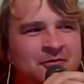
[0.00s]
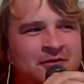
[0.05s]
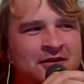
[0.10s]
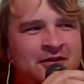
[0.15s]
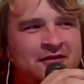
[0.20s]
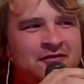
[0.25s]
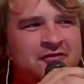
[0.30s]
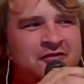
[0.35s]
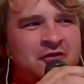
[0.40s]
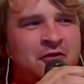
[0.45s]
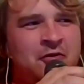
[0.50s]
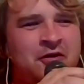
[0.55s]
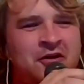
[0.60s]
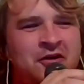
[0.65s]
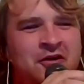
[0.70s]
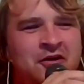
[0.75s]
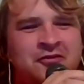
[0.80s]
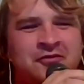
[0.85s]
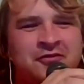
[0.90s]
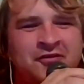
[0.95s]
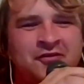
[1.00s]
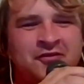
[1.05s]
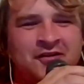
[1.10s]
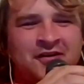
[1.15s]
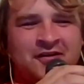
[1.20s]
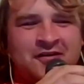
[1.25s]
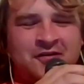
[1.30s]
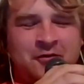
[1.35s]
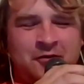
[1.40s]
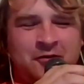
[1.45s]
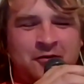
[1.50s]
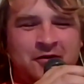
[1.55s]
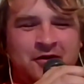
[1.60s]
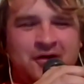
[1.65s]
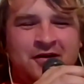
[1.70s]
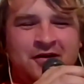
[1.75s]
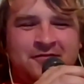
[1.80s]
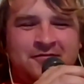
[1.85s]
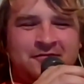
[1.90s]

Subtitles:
be so interesting to a